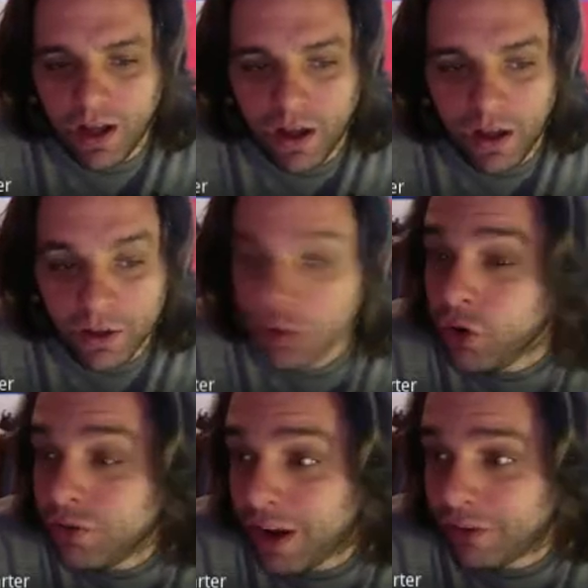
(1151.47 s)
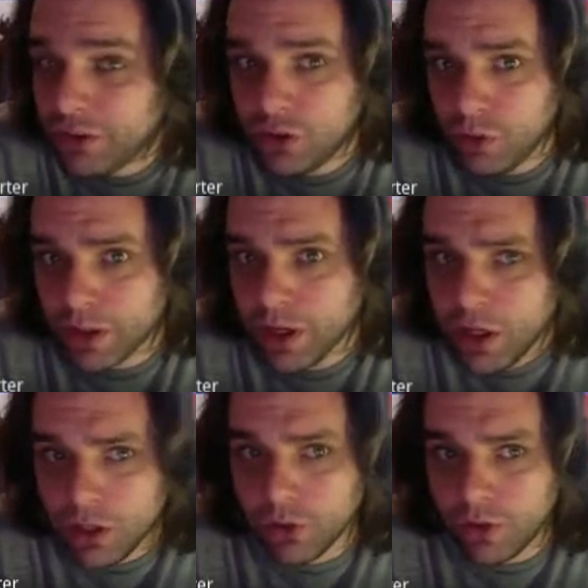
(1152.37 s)
You don't even have to do it.
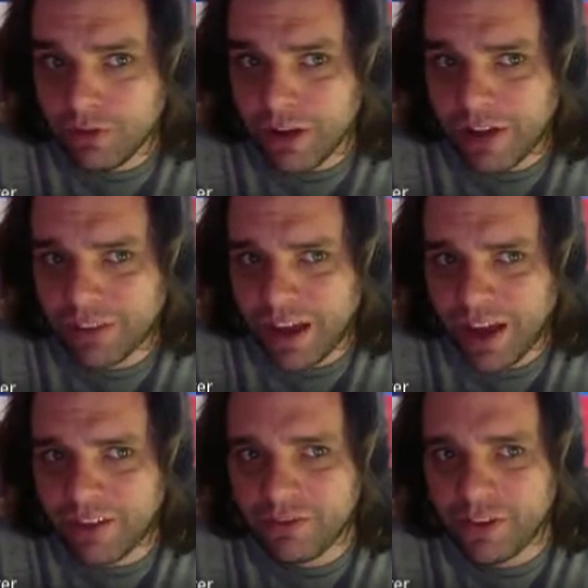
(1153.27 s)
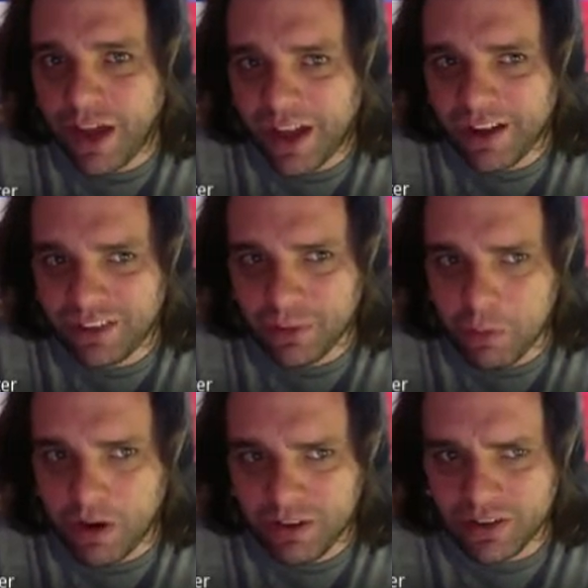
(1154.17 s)
You don't even have to have the hyacinth
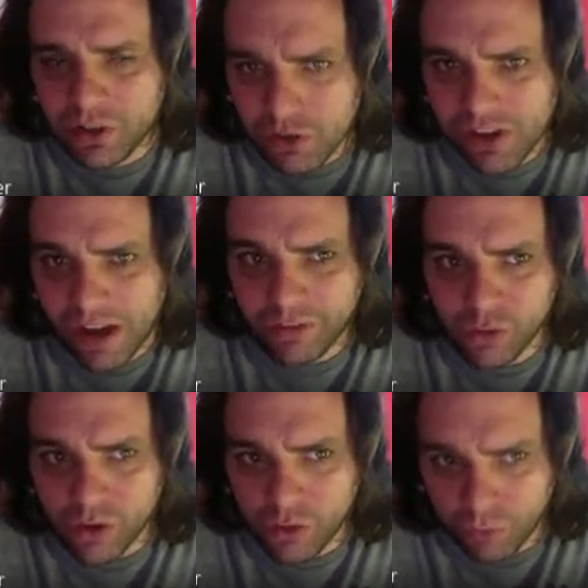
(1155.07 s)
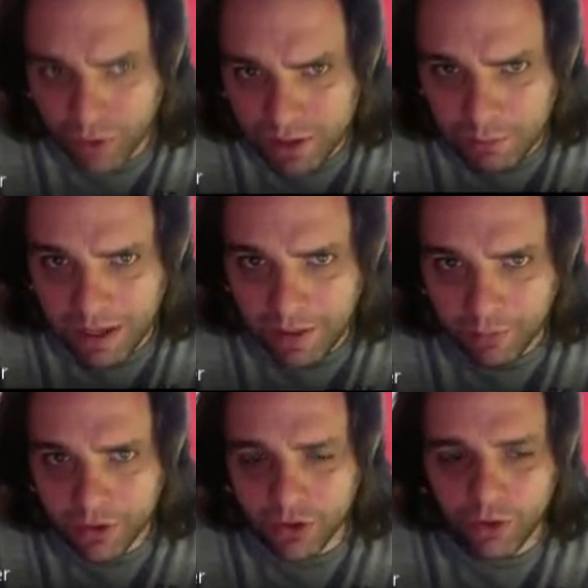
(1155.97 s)
present. You just have to agree to be
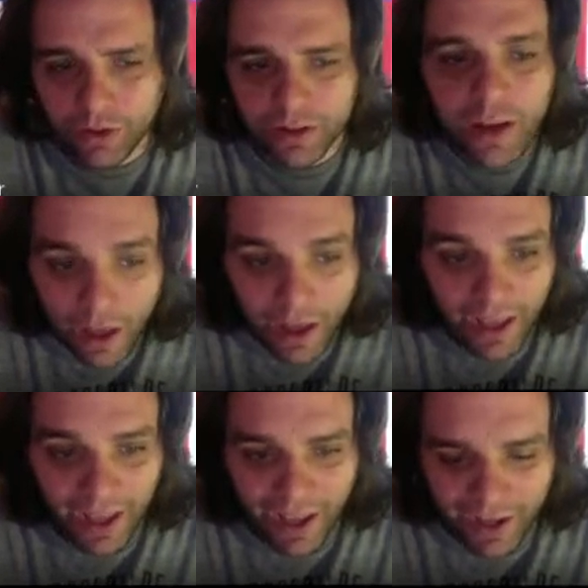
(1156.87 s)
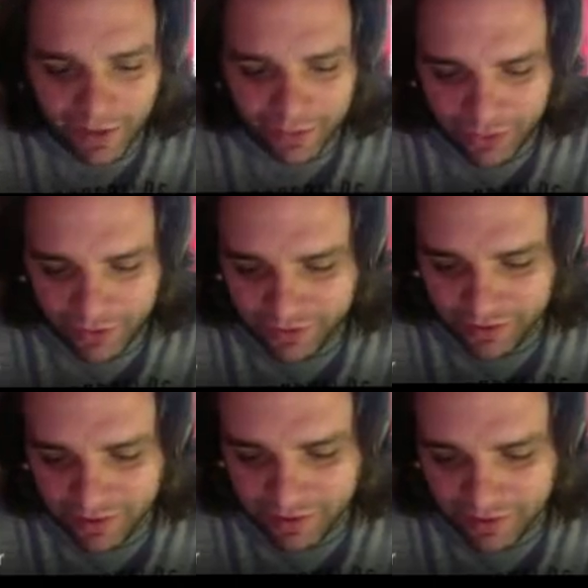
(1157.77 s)
able to do it. And
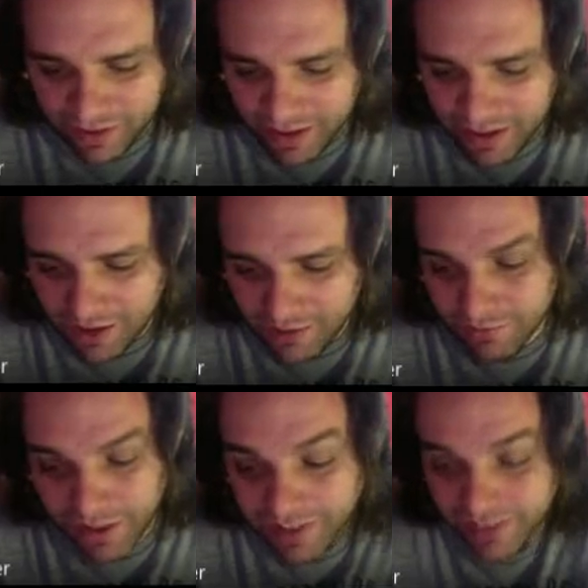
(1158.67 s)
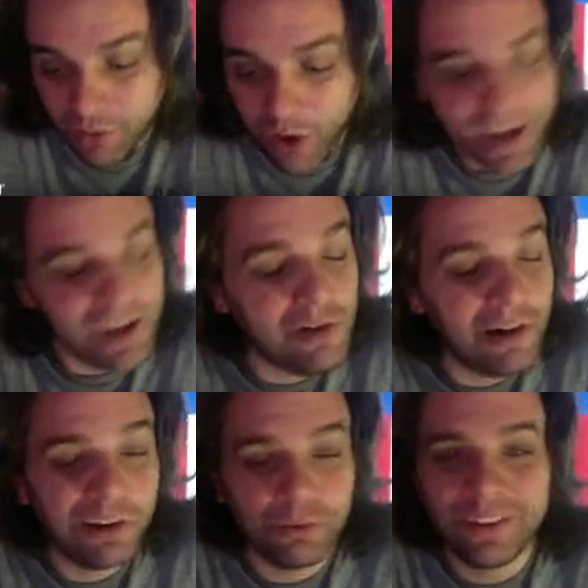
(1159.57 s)
this is a reason why you
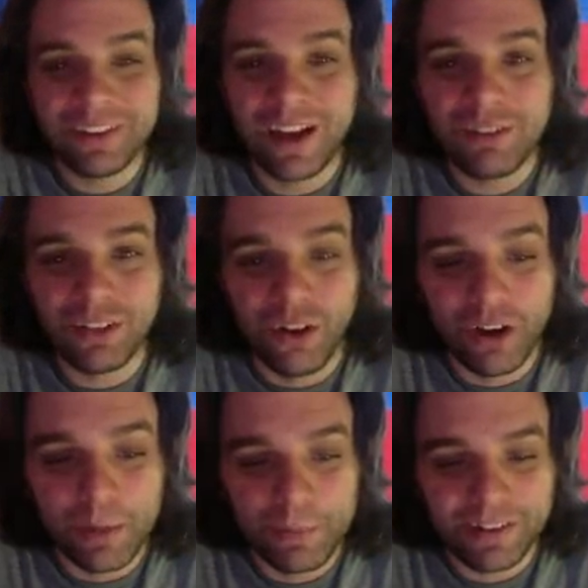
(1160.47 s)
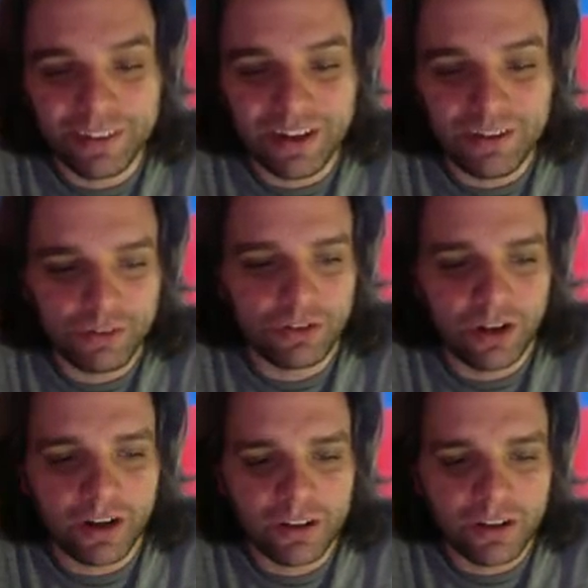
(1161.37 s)
always want to have your lawyer present if you're
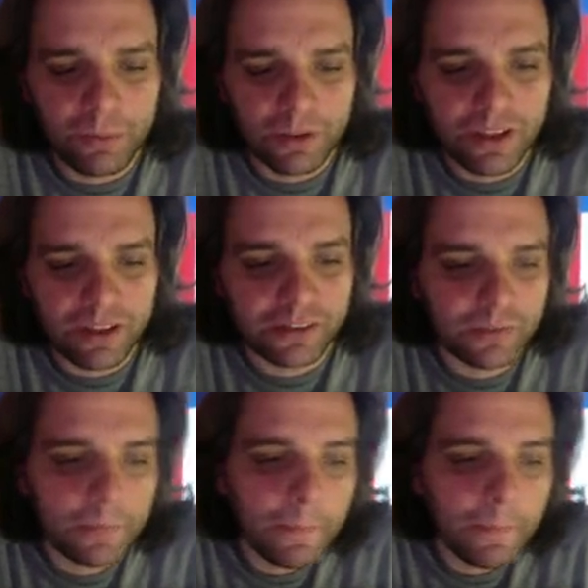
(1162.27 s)
talking to the police.